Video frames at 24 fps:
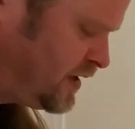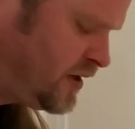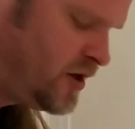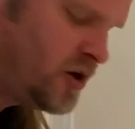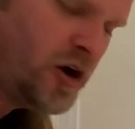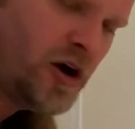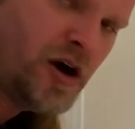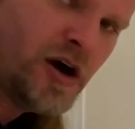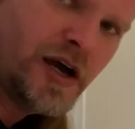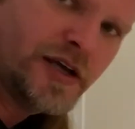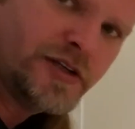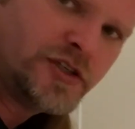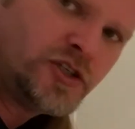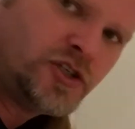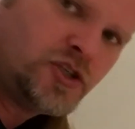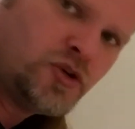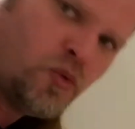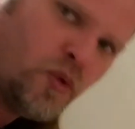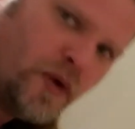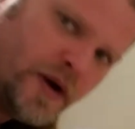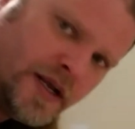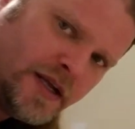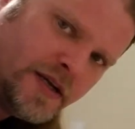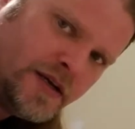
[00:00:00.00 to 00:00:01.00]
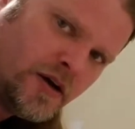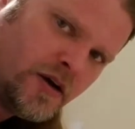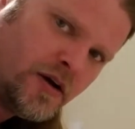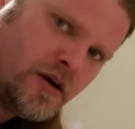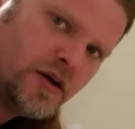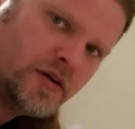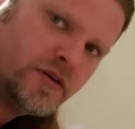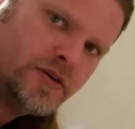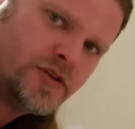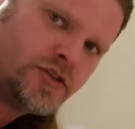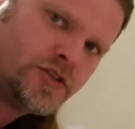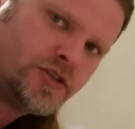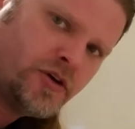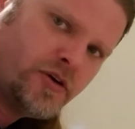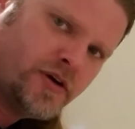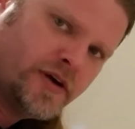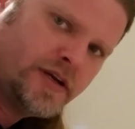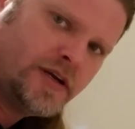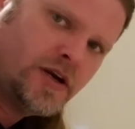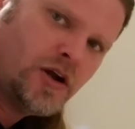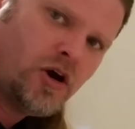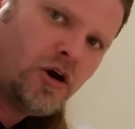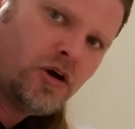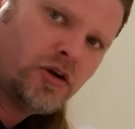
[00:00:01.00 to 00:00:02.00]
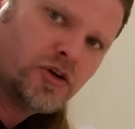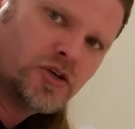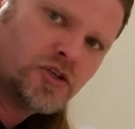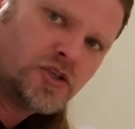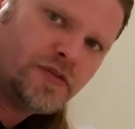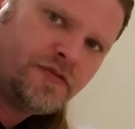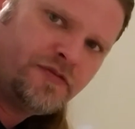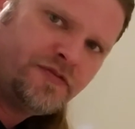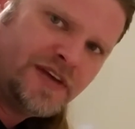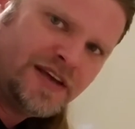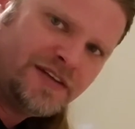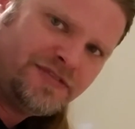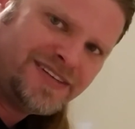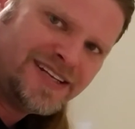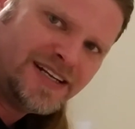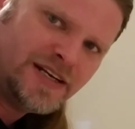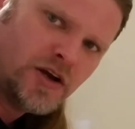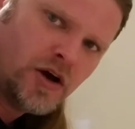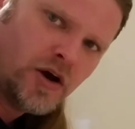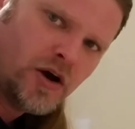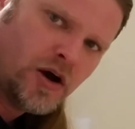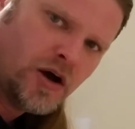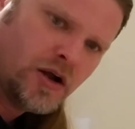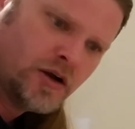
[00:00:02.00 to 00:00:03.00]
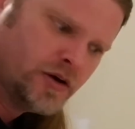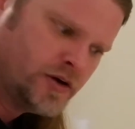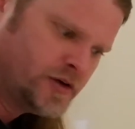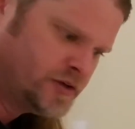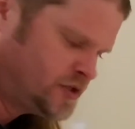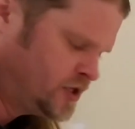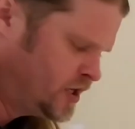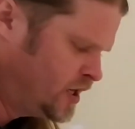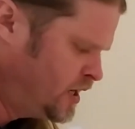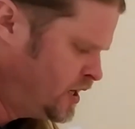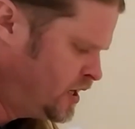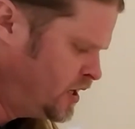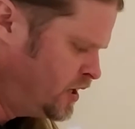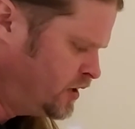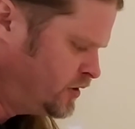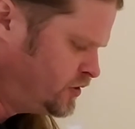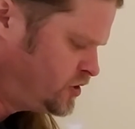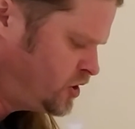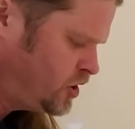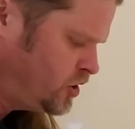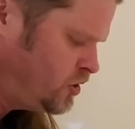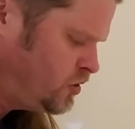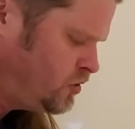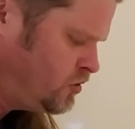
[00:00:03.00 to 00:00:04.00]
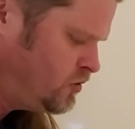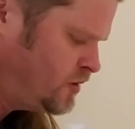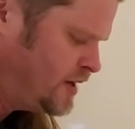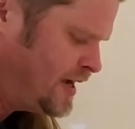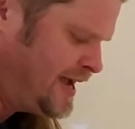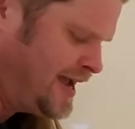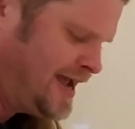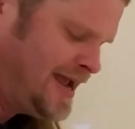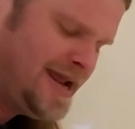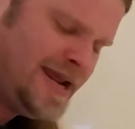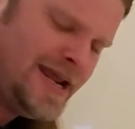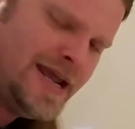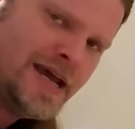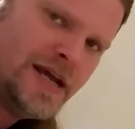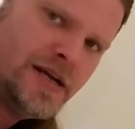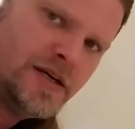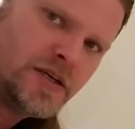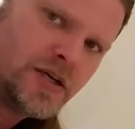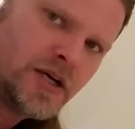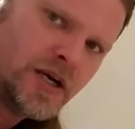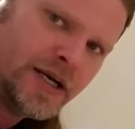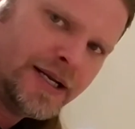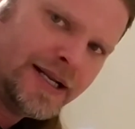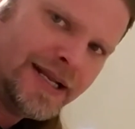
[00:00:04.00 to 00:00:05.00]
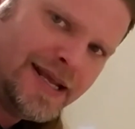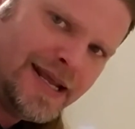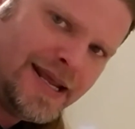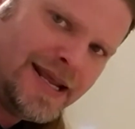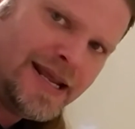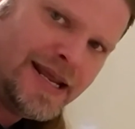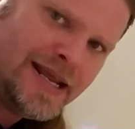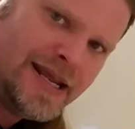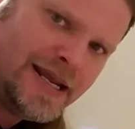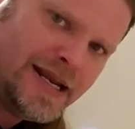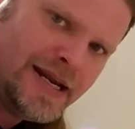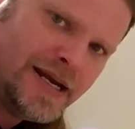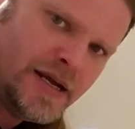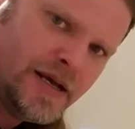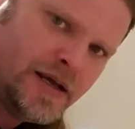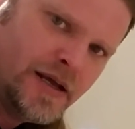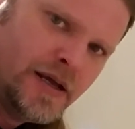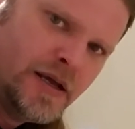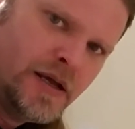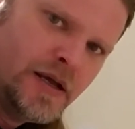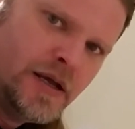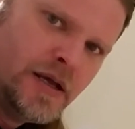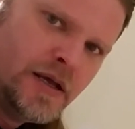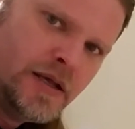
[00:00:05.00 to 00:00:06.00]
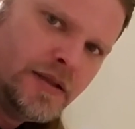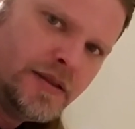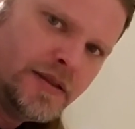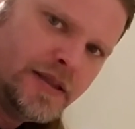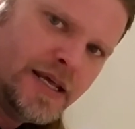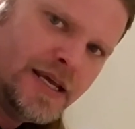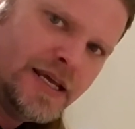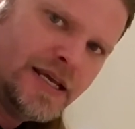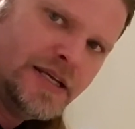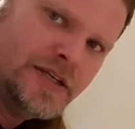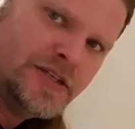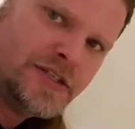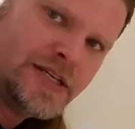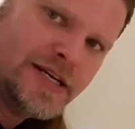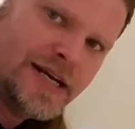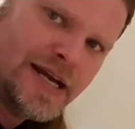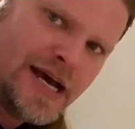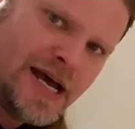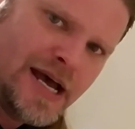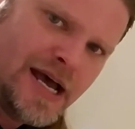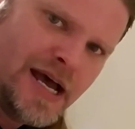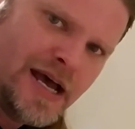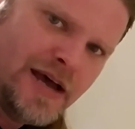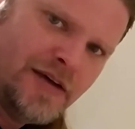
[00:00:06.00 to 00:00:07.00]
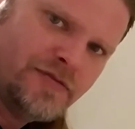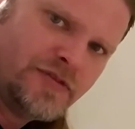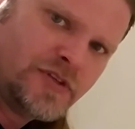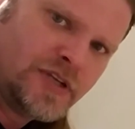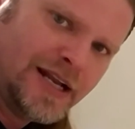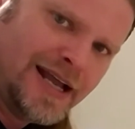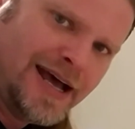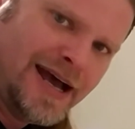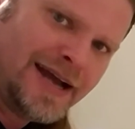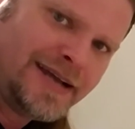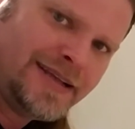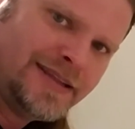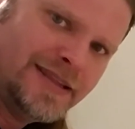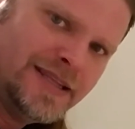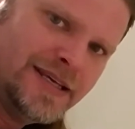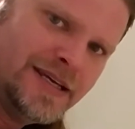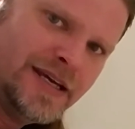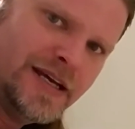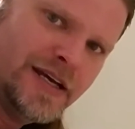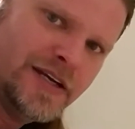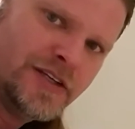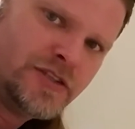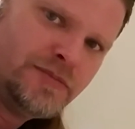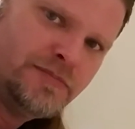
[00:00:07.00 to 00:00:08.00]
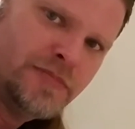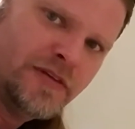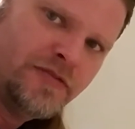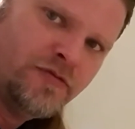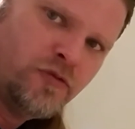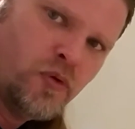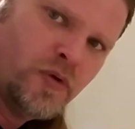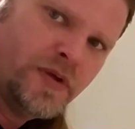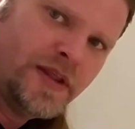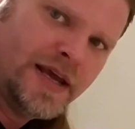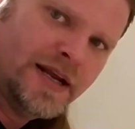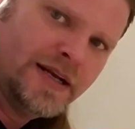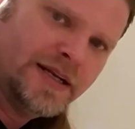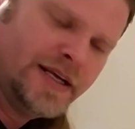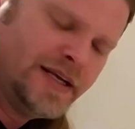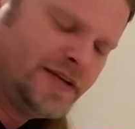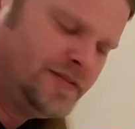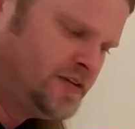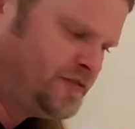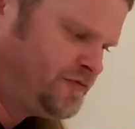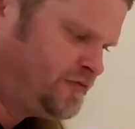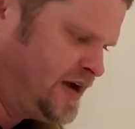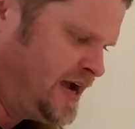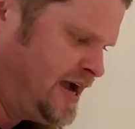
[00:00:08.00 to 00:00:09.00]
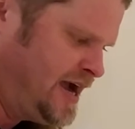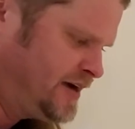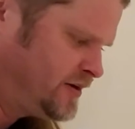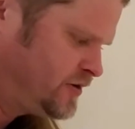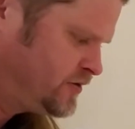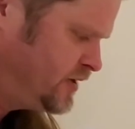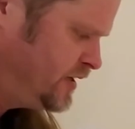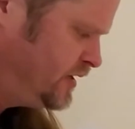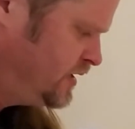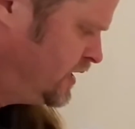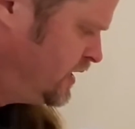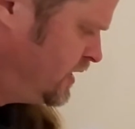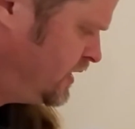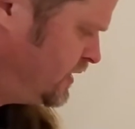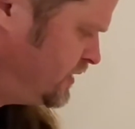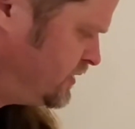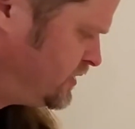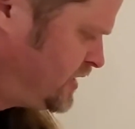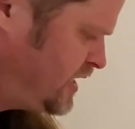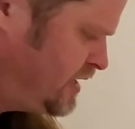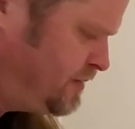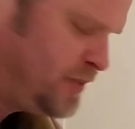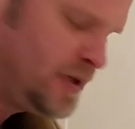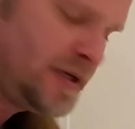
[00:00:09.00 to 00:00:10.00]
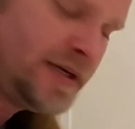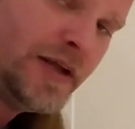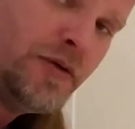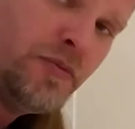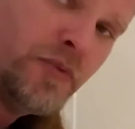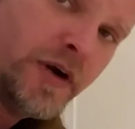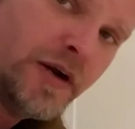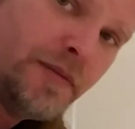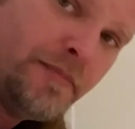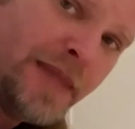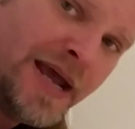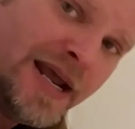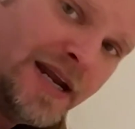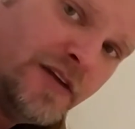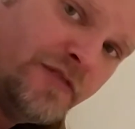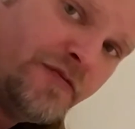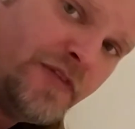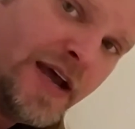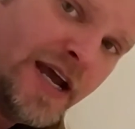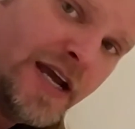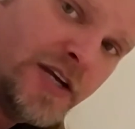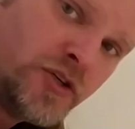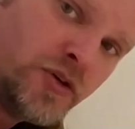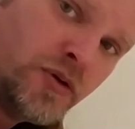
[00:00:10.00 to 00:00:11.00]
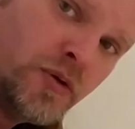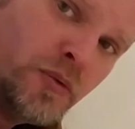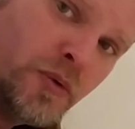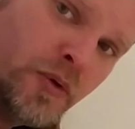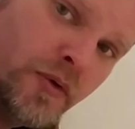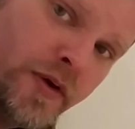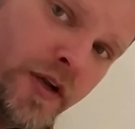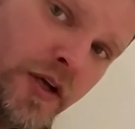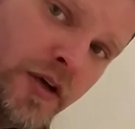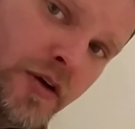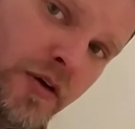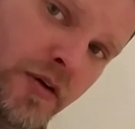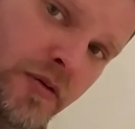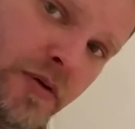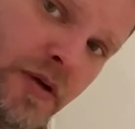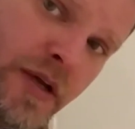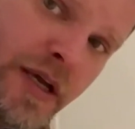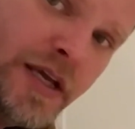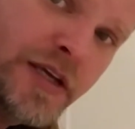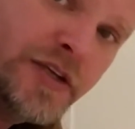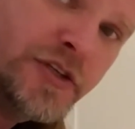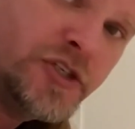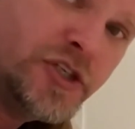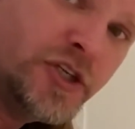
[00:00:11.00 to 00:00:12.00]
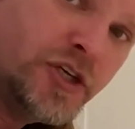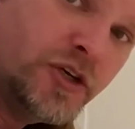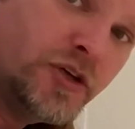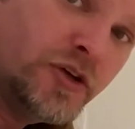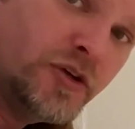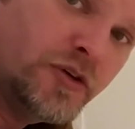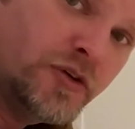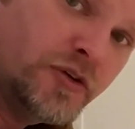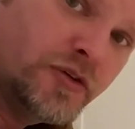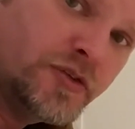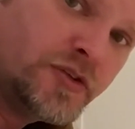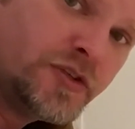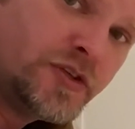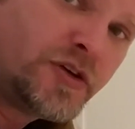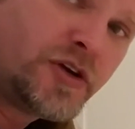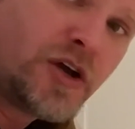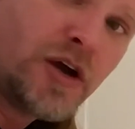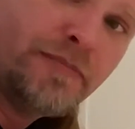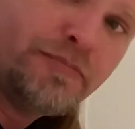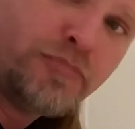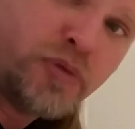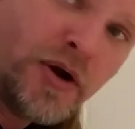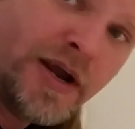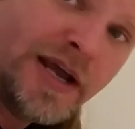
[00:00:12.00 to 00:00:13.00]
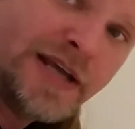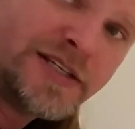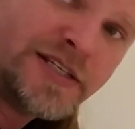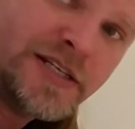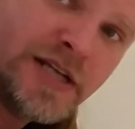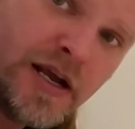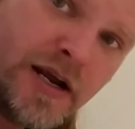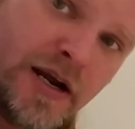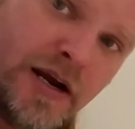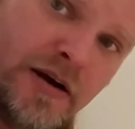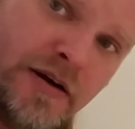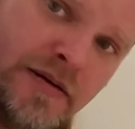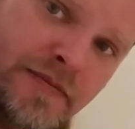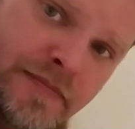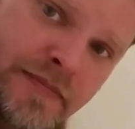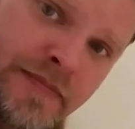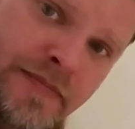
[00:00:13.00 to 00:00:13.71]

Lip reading: costs $20, $30, $50 to hand clean these knives like this before they leave the factory. Typically what a manufacturer will do is use compressed air.